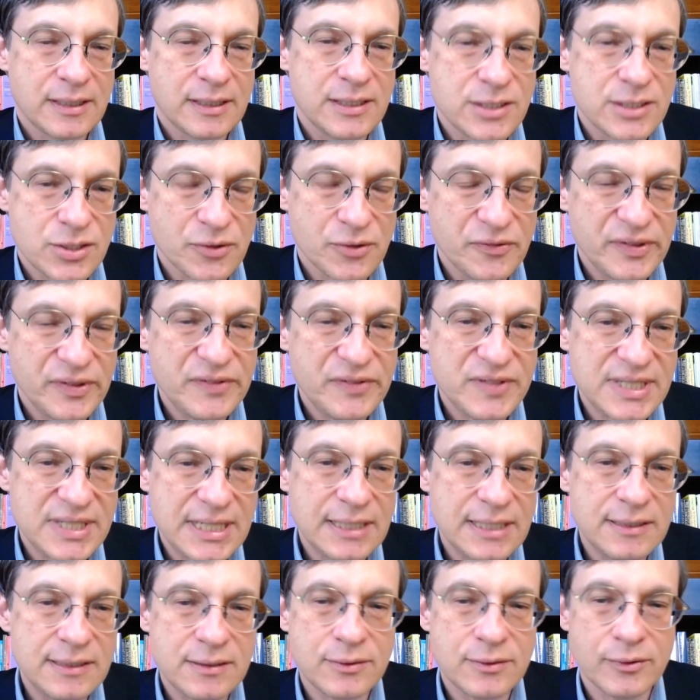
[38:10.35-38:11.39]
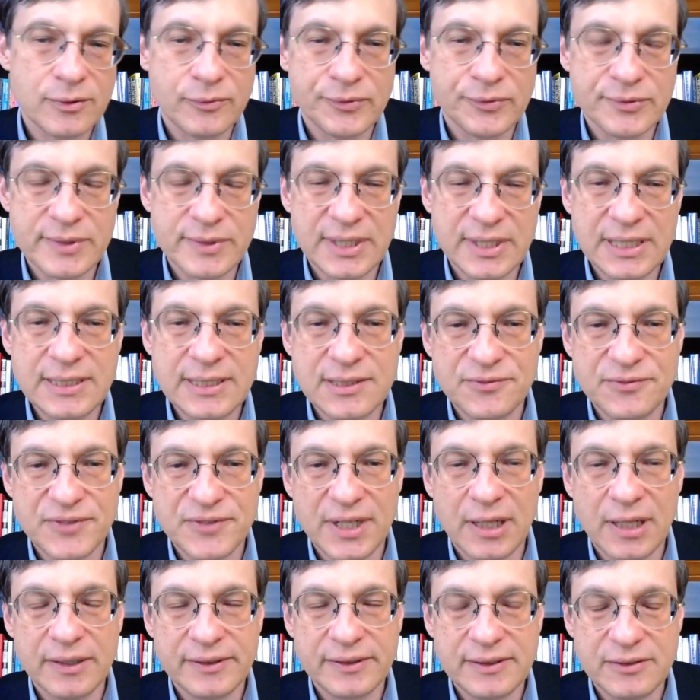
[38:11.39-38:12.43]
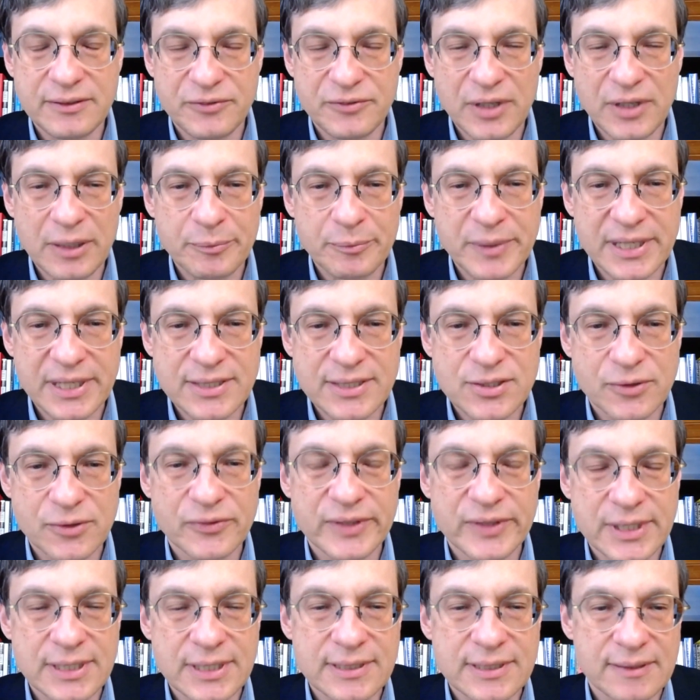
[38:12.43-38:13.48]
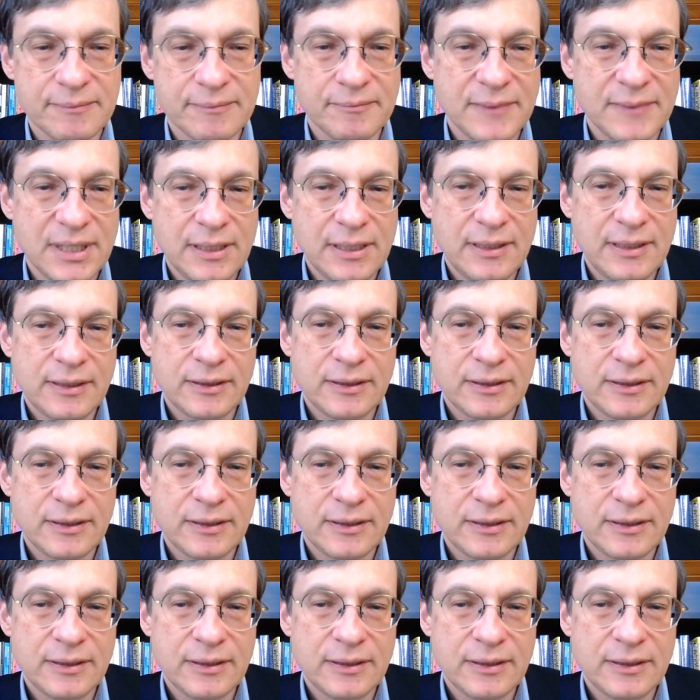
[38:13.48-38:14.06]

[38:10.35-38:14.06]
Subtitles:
Conservatives need to develop conservatism.